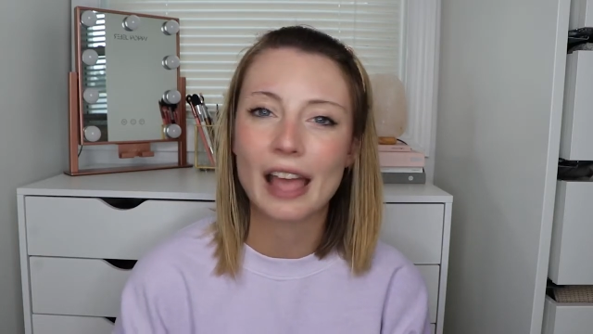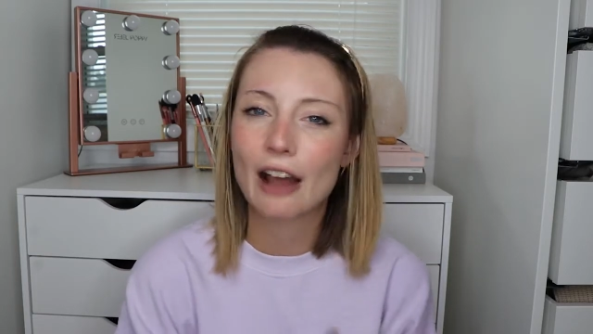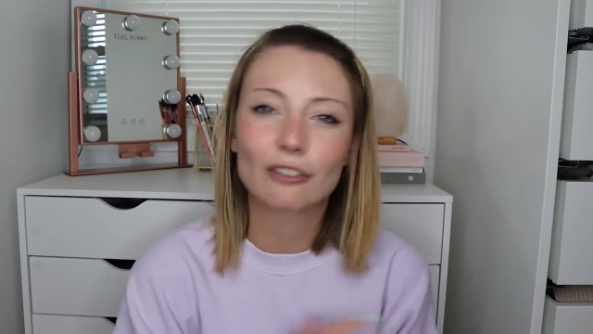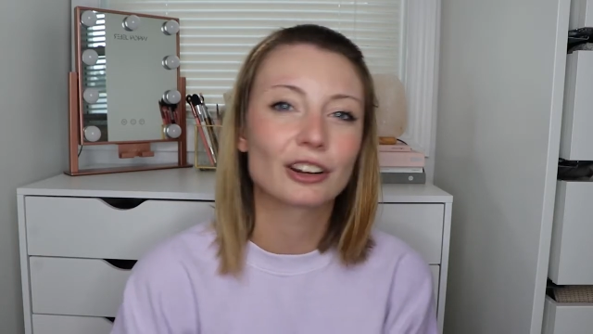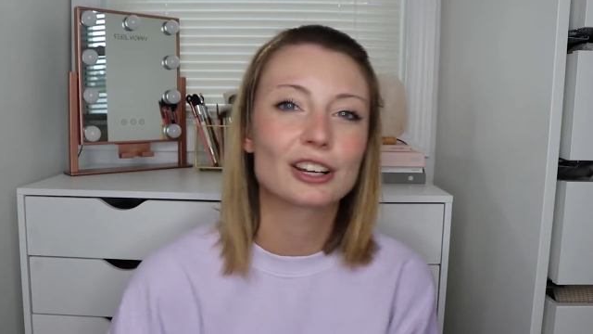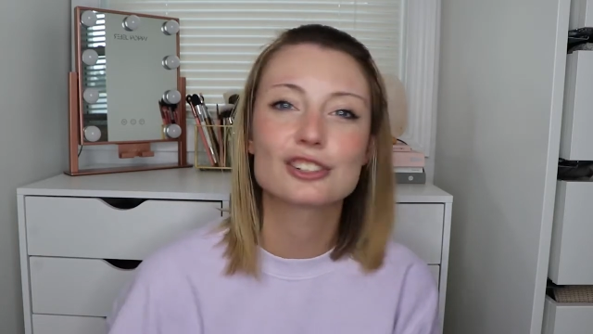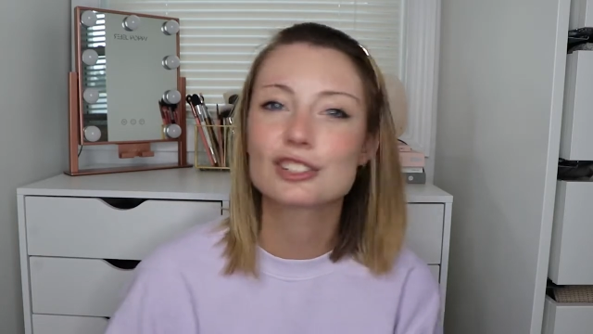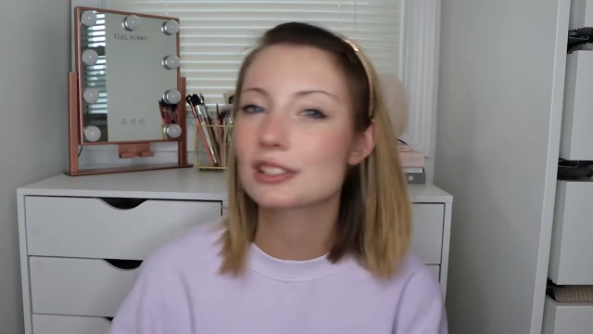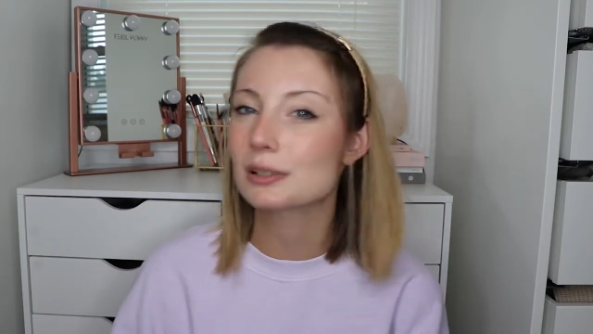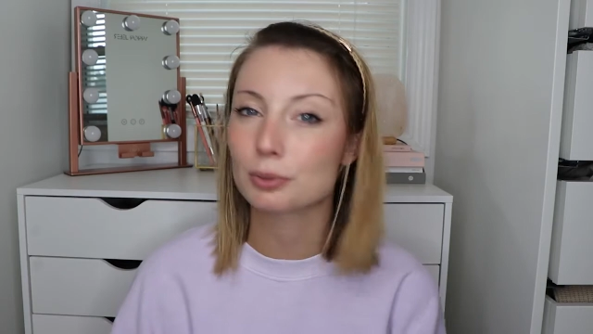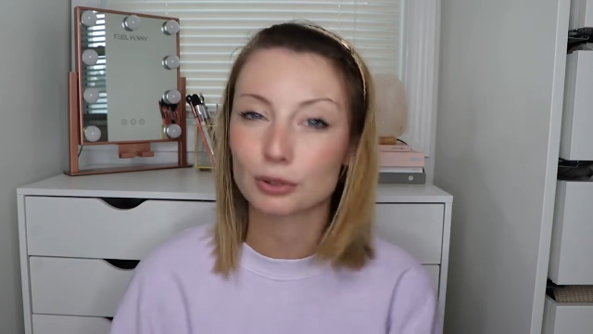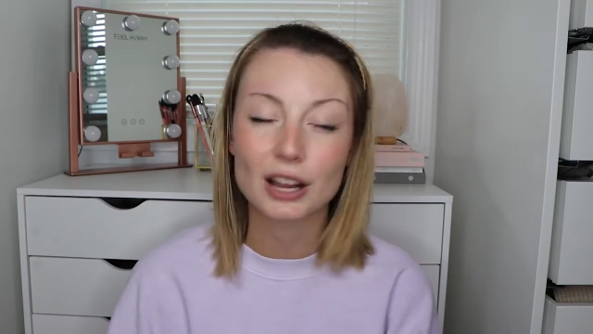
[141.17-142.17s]

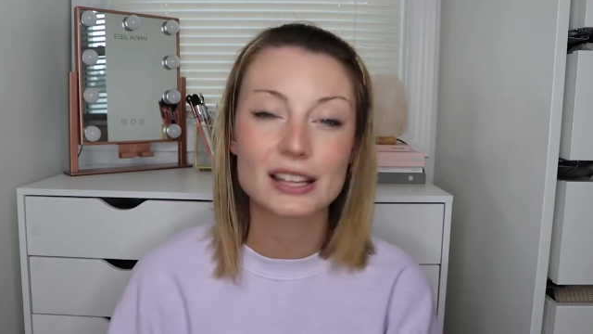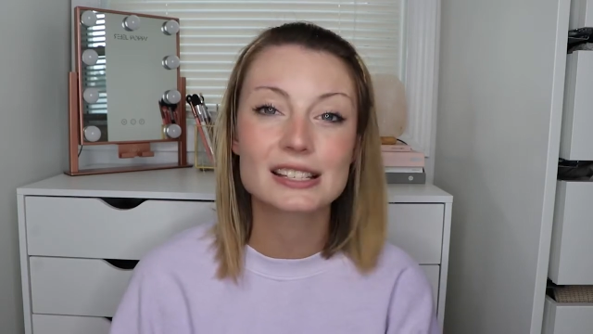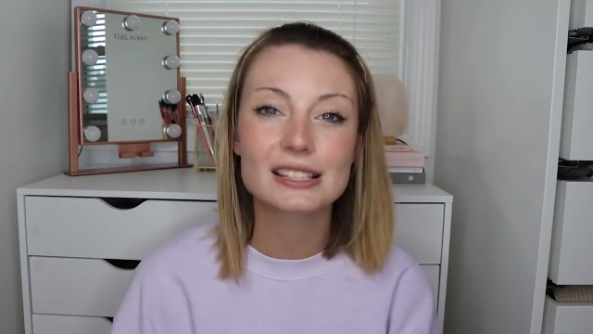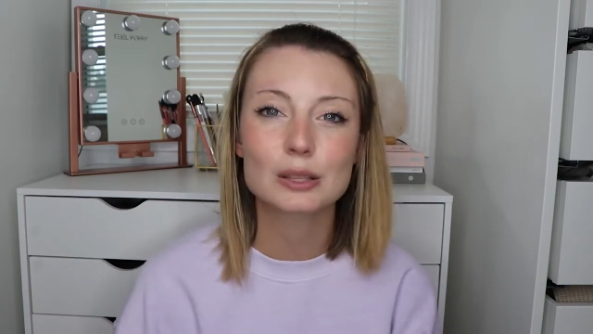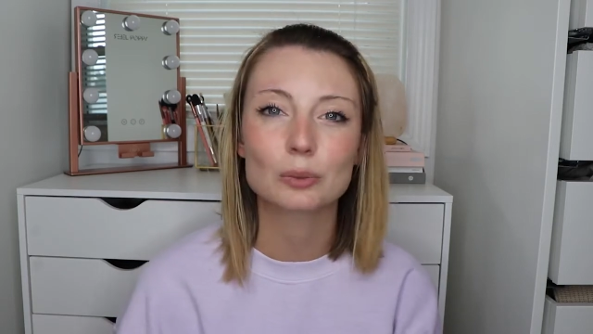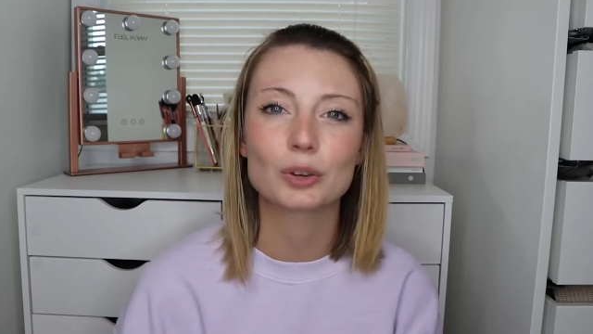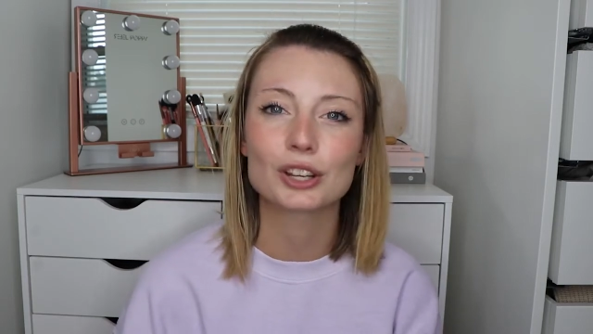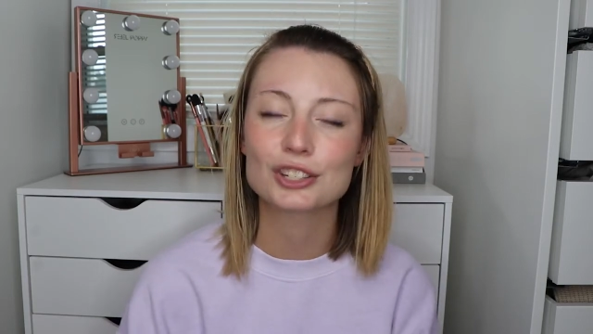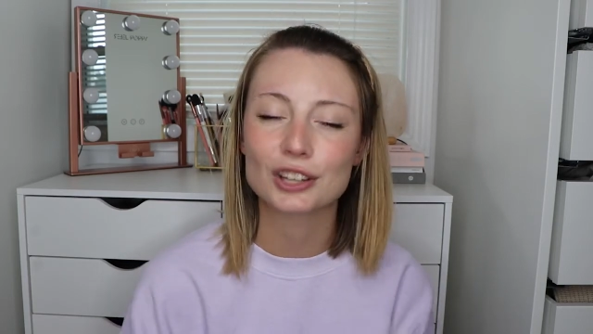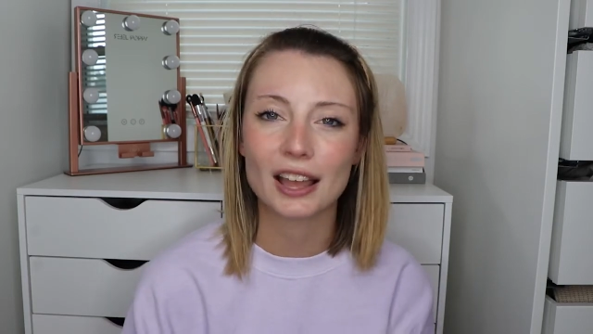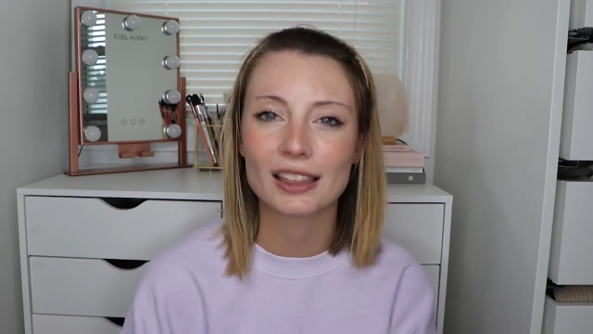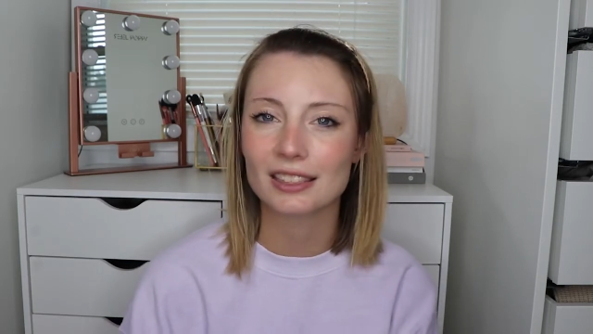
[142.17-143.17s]
outrageously priced,
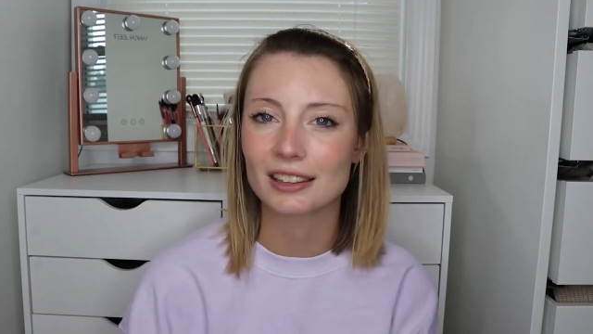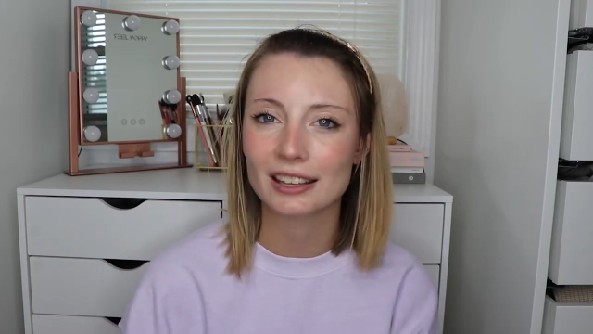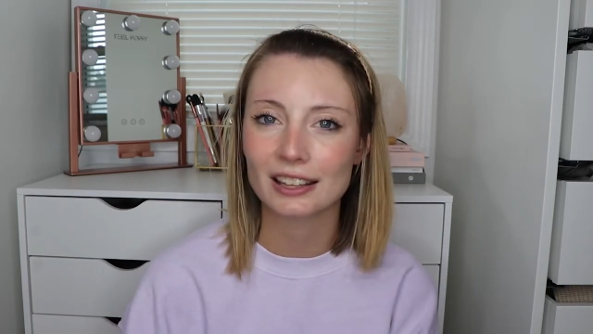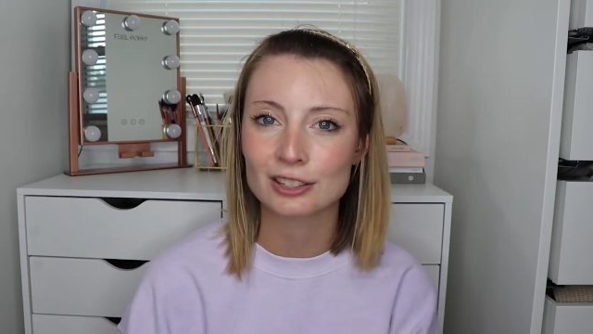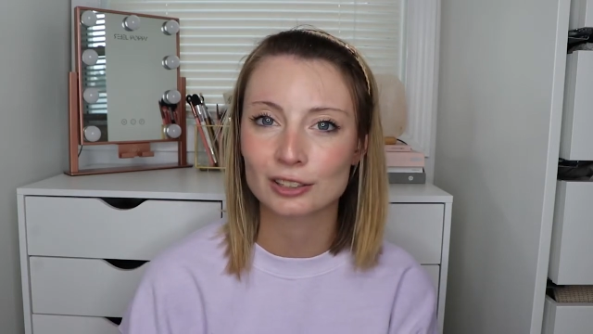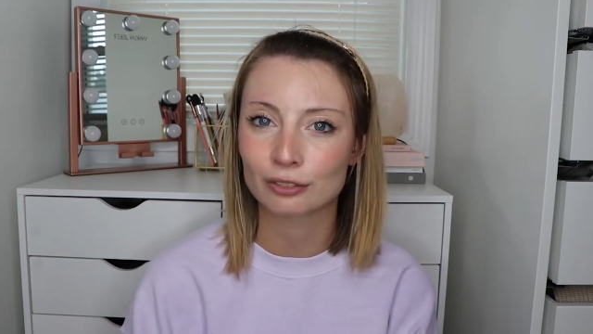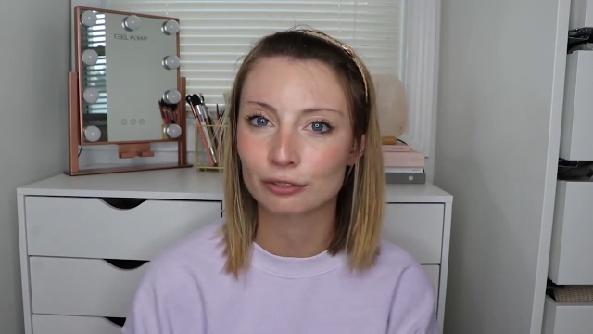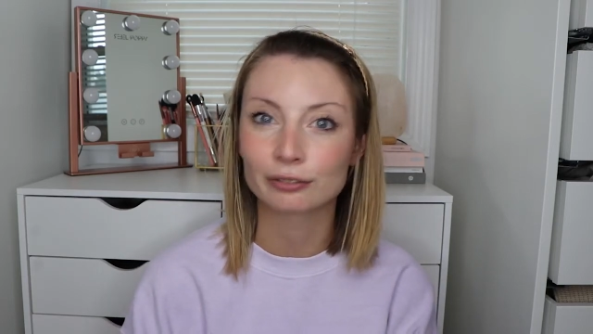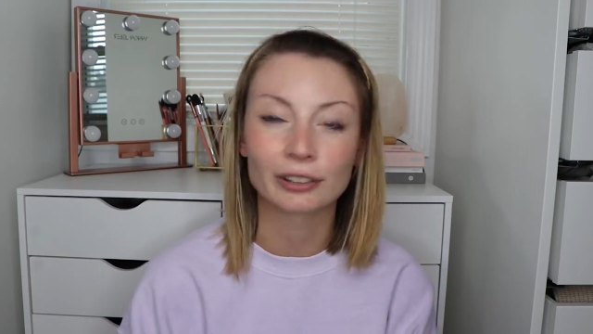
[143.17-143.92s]
which I think it's a,